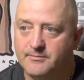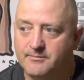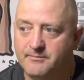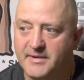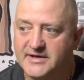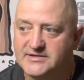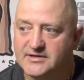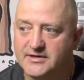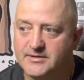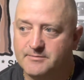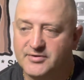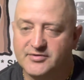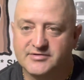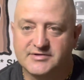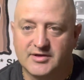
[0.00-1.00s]
basically
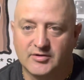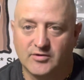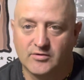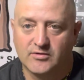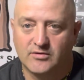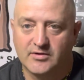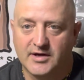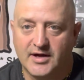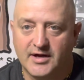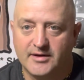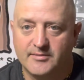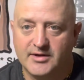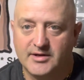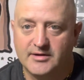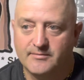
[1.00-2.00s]
boost the local
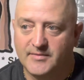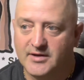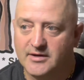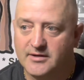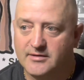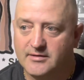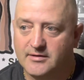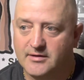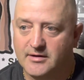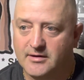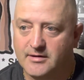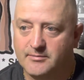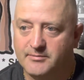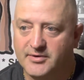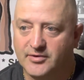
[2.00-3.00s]
economy and
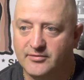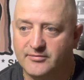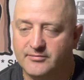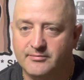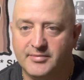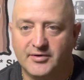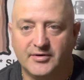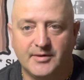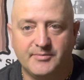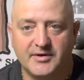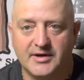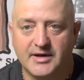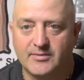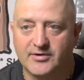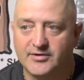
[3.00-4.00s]
uh, build, build up the
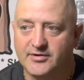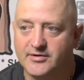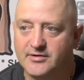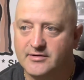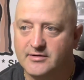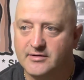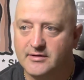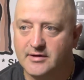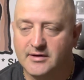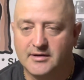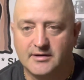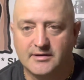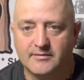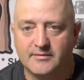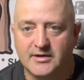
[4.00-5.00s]
neighborhood.
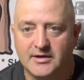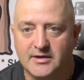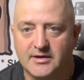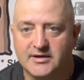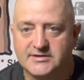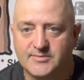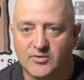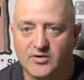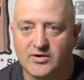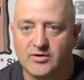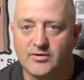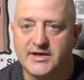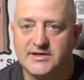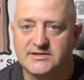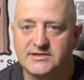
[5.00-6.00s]
Uh, it's more
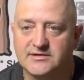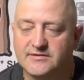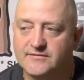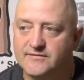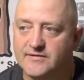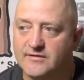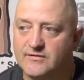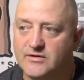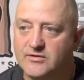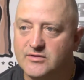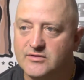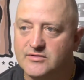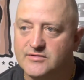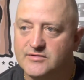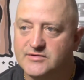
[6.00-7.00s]
cohesive if you
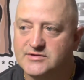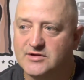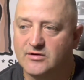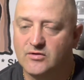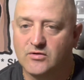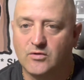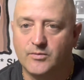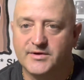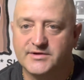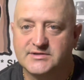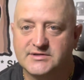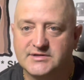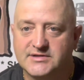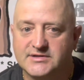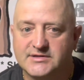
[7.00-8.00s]
use local
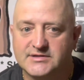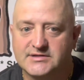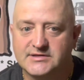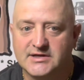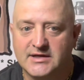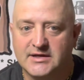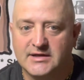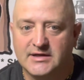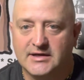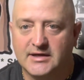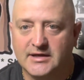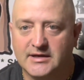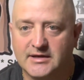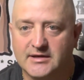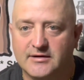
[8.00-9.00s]
businesses.
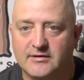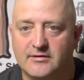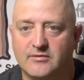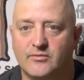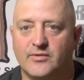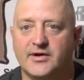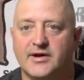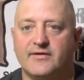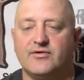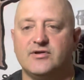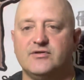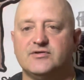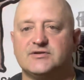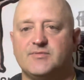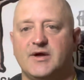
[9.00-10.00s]
And whenever
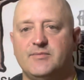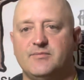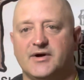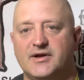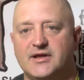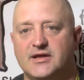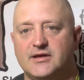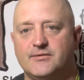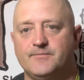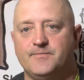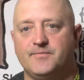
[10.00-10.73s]
you spend money